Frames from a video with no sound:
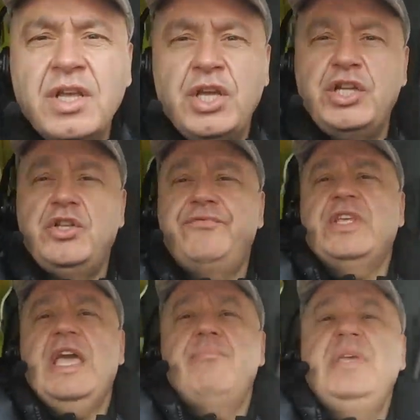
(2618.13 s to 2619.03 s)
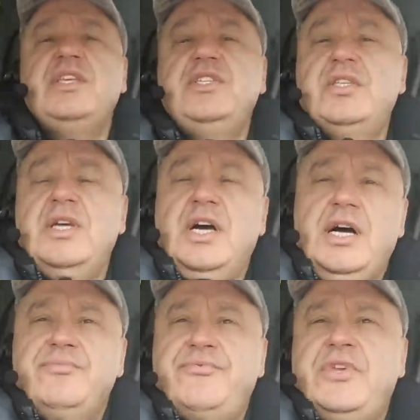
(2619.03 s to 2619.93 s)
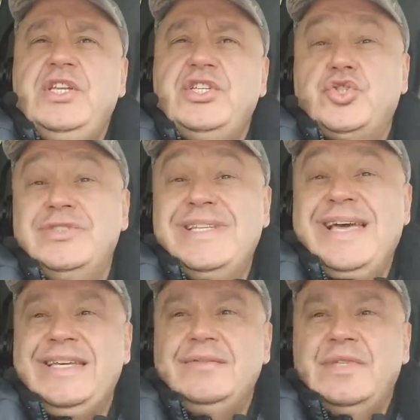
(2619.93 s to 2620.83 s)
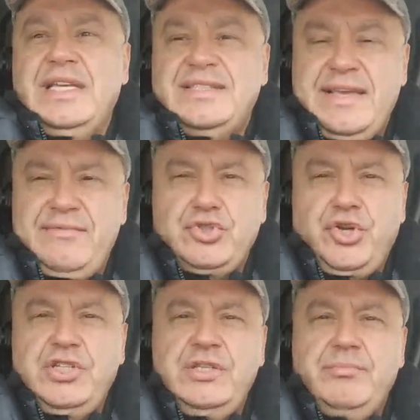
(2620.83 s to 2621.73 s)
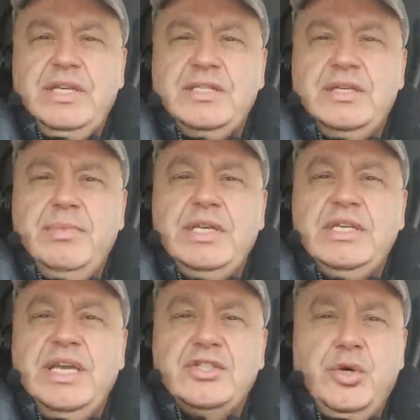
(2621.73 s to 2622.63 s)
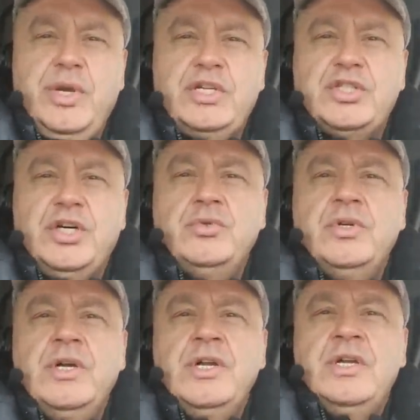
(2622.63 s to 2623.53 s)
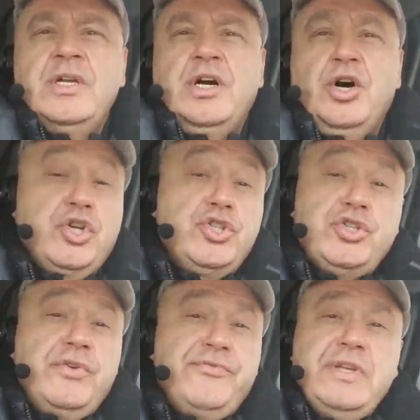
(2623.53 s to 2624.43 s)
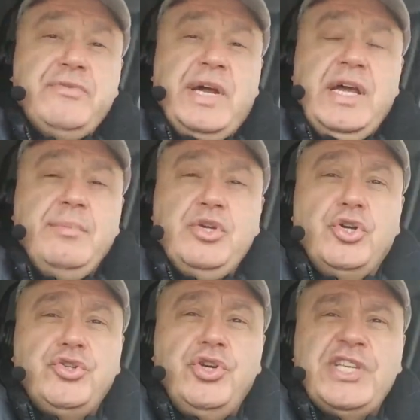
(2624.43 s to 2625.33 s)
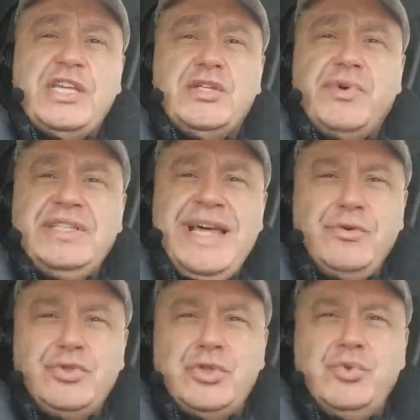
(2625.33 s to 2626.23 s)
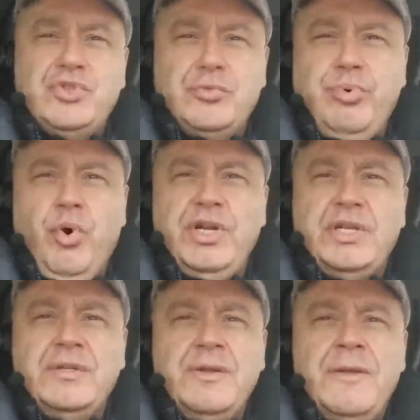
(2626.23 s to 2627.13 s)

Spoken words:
And don't forget, Mickey's feed is tonight at 7:30. Mickey XOXO. Or go to her feed go to her channel right now too and support it.